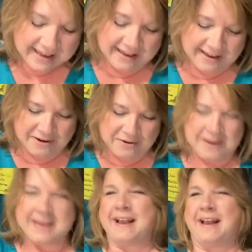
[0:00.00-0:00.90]
Here
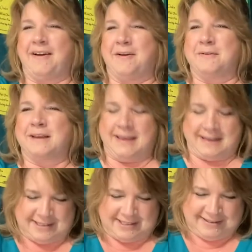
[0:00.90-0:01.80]
we go,
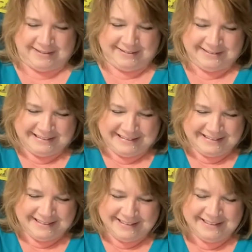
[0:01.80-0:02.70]
Cancer.
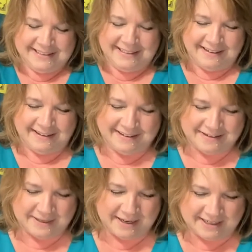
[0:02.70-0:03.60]

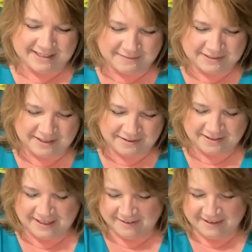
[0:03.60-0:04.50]
Oh my gosh, that was
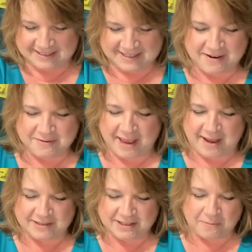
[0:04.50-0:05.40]
hilarious.
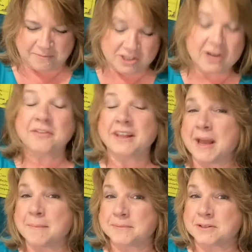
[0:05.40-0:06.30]
Okay. So, shuffling
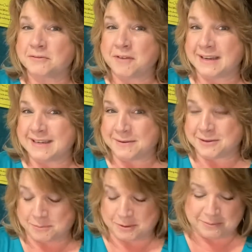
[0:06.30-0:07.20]
up to find out
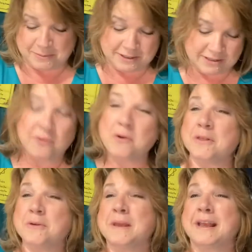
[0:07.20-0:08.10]
your bullet points
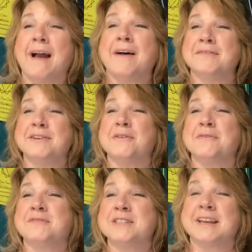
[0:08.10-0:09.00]
for the week of
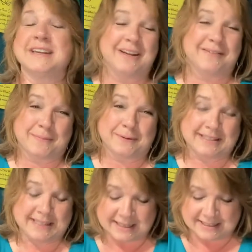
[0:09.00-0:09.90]
no Sunday, November
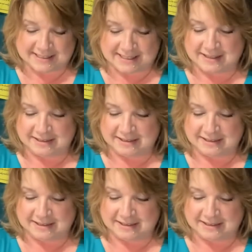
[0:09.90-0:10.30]
6th.